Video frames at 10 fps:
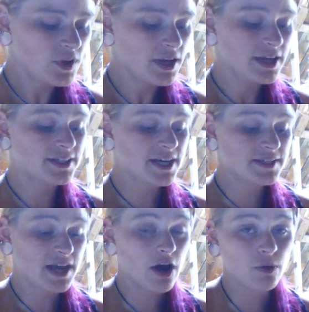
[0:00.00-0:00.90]
it does
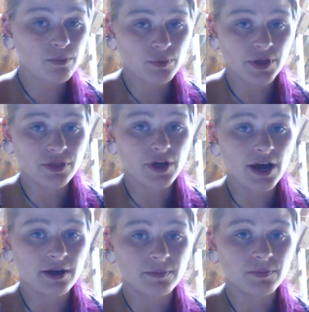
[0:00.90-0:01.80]
help with
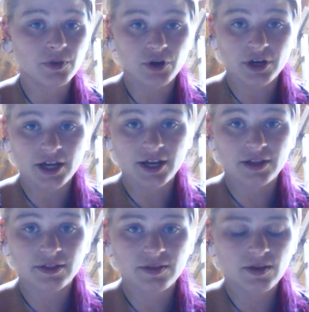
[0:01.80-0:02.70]
learning
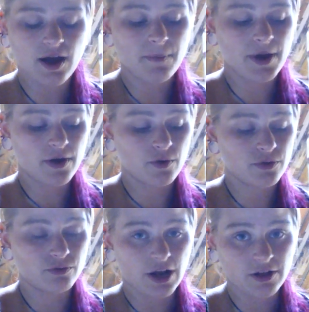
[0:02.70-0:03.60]
about the
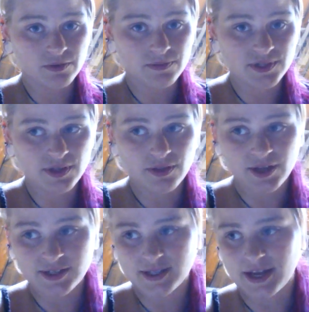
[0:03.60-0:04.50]
realms and
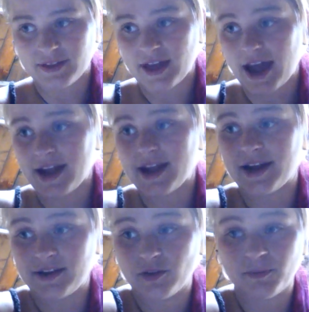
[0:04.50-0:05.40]
things like that.
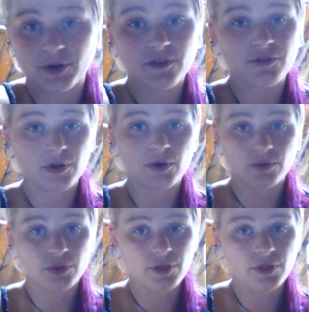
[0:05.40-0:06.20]
And the Book of Thoth,